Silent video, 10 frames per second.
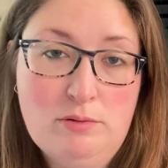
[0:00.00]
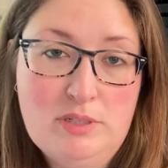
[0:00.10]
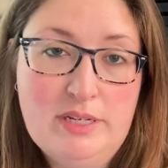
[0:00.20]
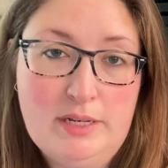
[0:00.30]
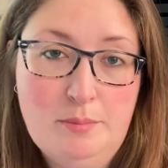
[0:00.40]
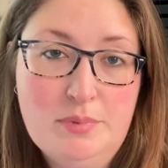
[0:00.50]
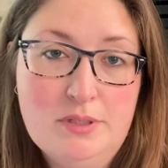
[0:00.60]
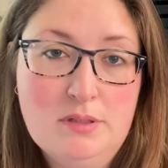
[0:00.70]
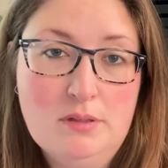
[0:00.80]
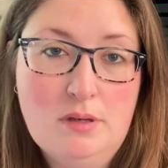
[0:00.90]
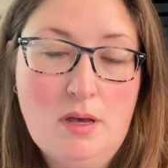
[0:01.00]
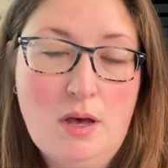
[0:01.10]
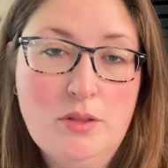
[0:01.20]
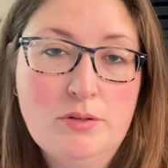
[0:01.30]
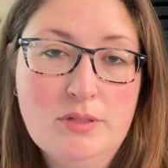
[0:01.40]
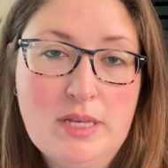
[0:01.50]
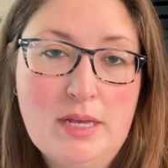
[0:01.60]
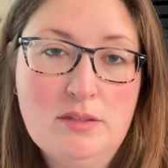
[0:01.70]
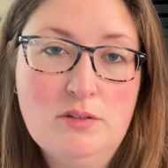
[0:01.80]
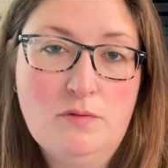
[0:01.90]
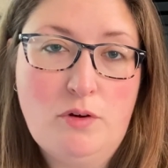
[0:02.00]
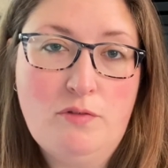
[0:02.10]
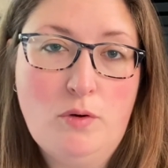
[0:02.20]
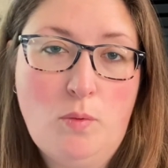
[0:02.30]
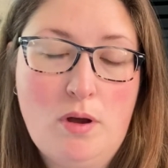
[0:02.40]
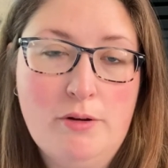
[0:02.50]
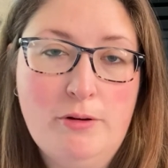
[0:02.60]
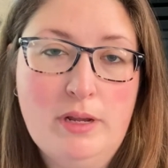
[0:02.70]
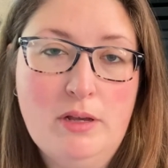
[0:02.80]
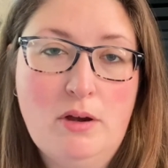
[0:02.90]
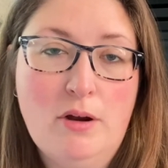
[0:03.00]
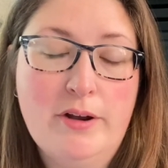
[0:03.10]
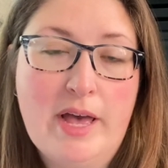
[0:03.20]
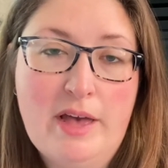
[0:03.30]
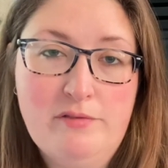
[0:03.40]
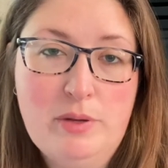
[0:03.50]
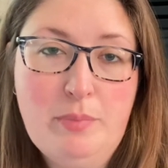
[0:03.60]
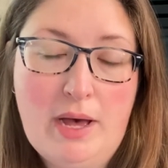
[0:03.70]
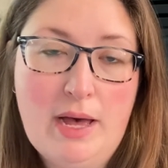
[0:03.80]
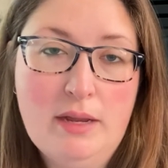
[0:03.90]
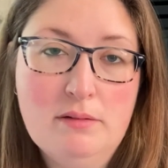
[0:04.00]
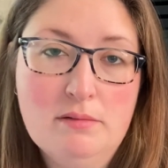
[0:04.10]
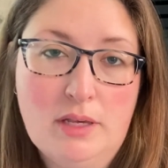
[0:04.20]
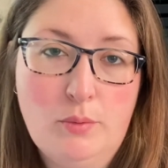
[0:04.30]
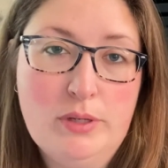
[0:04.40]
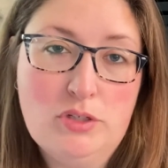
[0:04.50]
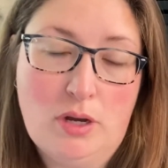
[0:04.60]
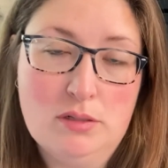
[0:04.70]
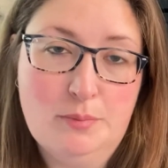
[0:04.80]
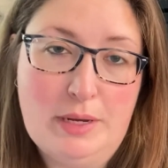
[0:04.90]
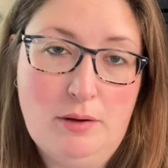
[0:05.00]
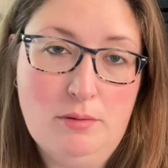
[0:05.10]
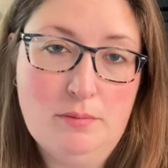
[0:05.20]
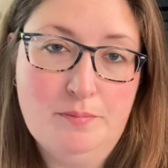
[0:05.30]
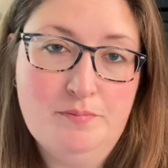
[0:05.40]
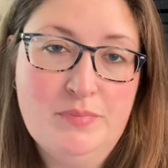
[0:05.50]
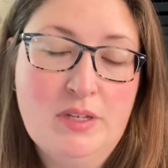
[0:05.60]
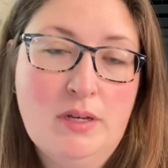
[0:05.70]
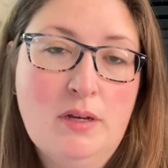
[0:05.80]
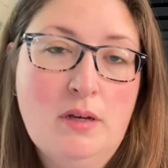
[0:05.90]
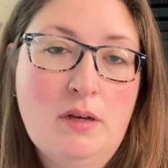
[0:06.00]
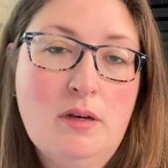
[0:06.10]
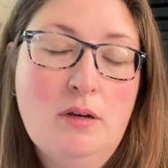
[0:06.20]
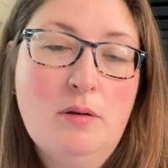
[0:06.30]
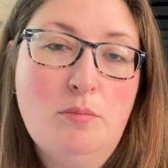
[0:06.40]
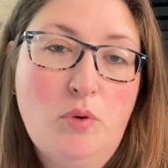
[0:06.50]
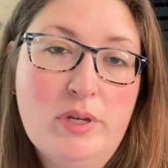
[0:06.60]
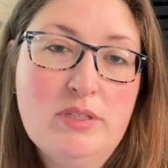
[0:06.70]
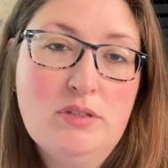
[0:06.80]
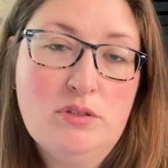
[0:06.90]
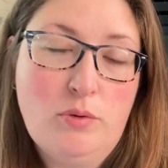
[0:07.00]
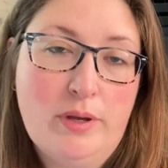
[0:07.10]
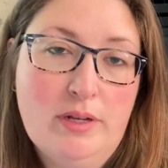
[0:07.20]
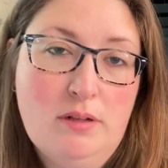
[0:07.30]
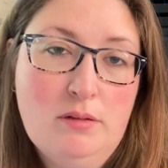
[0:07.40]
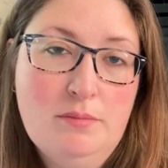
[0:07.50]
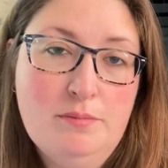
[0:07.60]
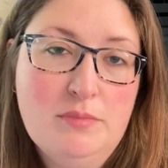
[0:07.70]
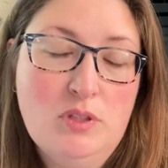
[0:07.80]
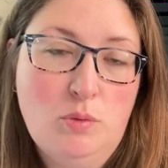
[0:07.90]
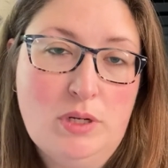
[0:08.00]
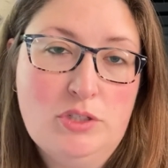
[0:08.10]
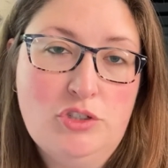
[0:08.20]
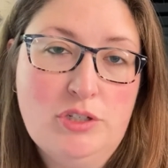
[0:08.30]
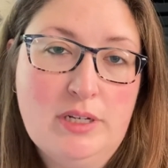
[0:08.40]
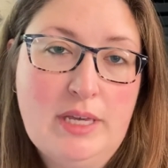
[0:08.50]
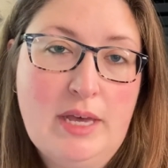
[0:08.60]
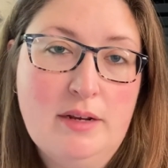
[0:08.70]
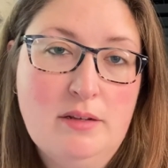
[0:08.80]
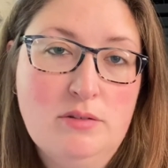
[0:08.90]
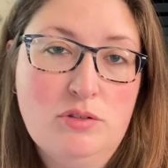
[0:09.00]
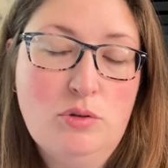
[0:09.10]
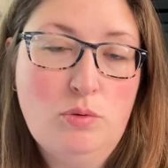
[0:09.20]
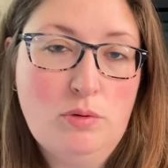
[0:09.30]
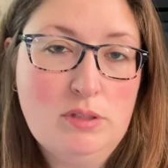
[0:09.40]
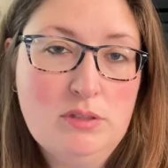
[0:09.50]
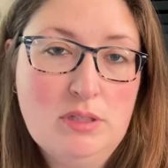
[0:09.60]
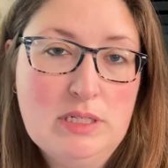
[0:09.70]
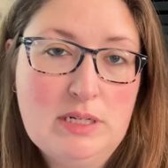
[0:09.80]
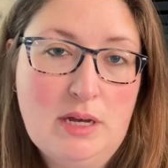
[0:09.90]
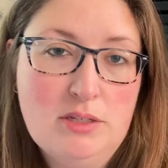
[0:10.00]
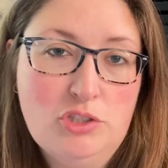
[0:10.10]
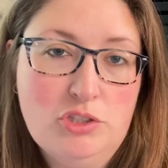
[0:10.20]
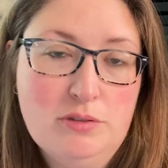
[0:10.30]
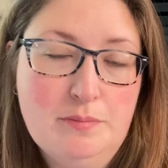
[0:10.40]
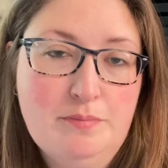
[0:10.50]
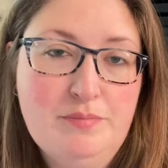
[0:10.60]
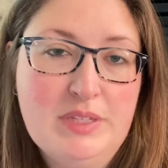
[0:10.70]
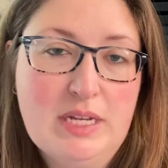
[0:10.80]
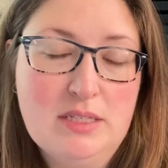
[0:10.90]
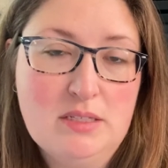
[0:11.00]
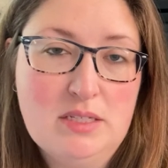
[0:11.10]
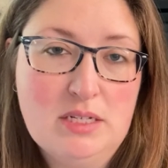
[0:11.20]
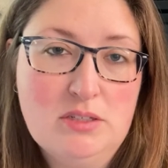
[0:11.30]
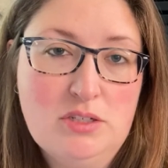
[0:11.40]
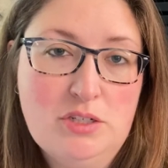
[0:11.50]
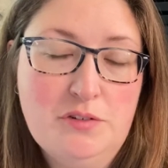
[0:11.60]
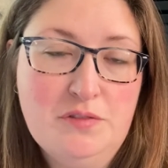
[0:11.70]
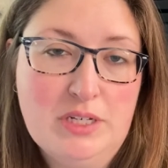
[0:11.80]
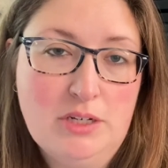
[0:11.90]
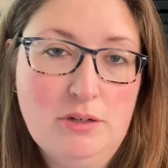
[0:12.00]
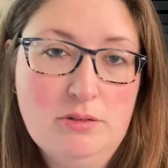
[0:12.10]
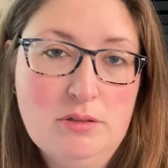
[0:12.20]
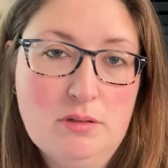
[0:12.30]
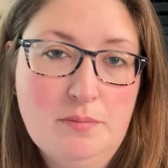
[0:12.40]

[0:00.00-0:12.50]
tips, other signs of overwatering are a heavy pot, like we talked about, moist soil, which again is cool to the touch and sticks to your fingers,